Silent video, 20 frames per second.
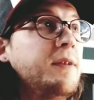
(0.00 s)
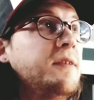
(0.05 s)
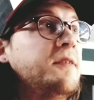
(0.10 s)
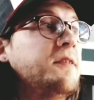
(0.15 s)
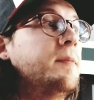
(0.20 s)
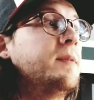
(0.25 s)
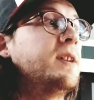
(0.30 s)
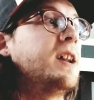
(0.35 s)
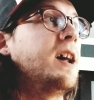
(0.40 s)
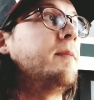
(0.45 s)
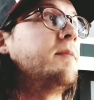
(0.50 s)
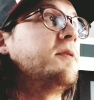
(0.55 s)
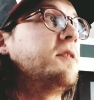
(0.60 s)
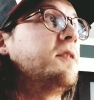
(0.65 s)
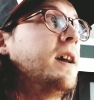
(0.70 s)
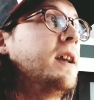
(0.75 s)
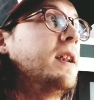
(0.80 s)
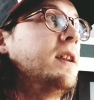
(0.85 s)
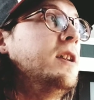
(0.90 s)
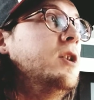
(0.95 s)
Sometimes
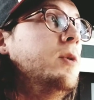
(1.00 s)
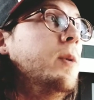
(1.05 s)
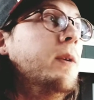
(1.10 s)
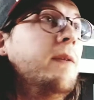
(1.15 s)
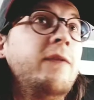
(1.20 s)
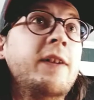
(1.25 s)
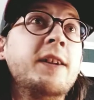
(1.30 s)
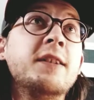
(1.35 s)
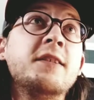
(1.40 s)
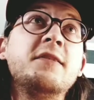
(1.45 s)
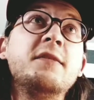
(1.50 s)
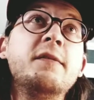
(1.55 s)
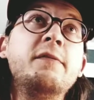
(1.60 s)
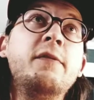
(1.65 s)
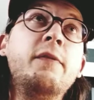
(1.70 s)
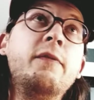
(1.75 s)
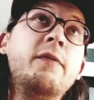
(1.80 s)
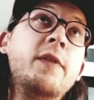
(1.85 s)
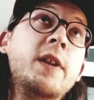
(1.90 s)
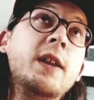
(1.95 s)
I do
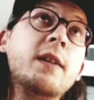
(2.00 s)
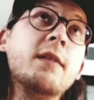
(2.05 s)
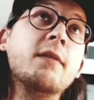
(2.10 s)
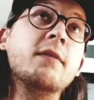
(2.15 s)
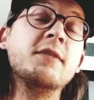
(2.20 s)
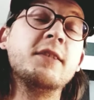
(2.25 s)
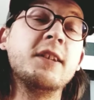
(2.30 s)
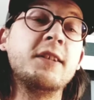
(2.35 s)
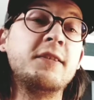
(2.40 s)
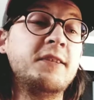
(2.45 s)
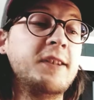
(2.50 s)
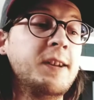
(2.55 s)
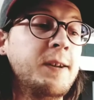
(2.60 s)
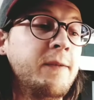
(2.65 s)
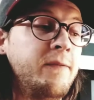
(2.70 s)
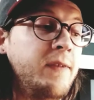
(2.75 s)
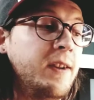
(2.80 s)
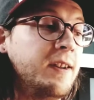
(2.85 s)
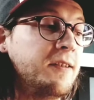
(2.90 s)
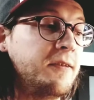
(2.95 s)
offensive videos. I say
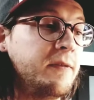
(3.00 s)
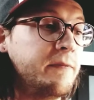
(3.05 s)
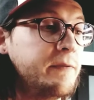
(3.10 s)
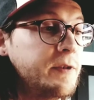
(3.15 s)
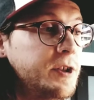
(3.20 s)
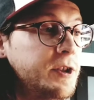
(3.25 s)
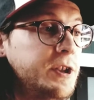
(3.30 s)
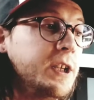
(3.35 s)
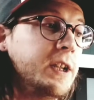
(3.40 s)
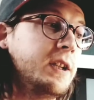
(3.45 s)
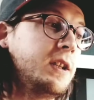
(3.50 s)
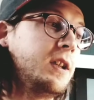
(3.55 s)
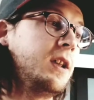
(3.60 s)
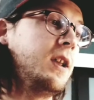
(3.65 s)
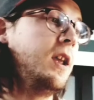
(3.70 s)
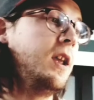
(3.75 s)
offensive shit.